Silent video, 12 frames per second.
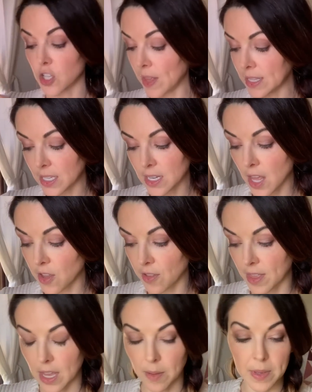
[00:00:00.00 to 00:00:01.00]
that's another
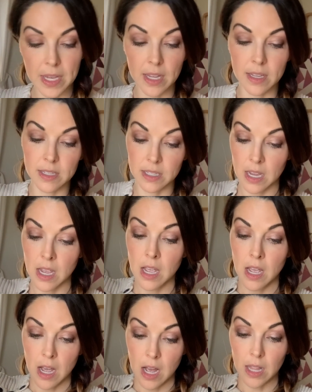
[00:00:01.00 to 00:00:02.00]
thing, because
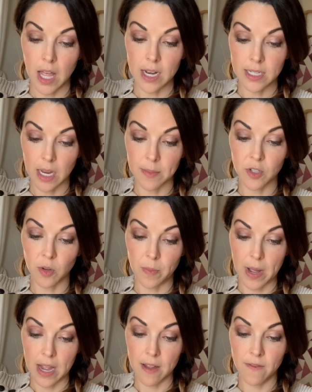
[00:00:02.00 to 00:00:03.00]
a lot of times you'll
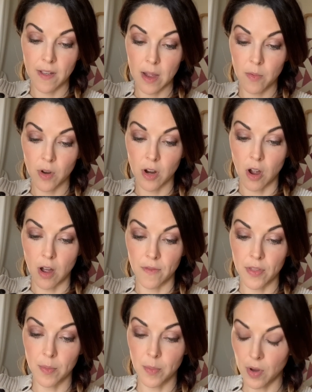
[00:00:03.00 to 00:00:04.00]
buy fabric off
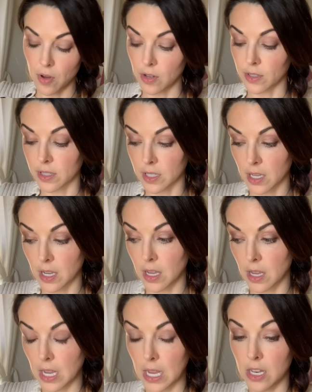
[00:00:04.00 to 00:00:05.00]
the bolt
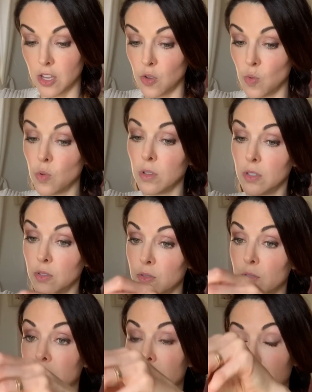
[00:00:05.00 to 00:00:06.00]
and you will
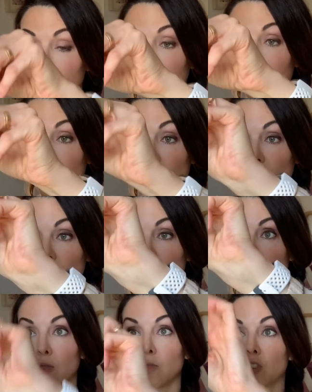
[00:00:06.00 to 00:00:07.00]
lose an inch or
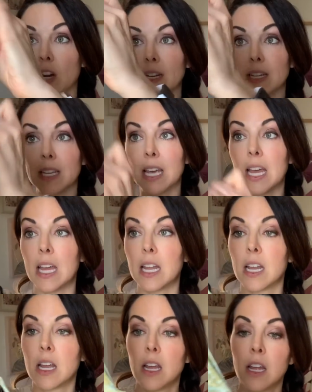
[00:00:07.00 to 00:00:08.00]
two trying to get
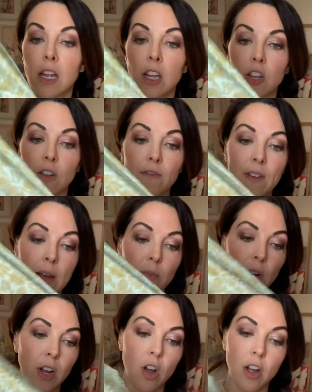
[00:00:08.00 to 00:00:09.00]
the
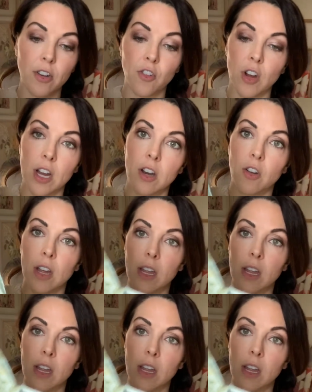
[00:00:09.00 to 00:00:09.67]
fabric on grain. Okay,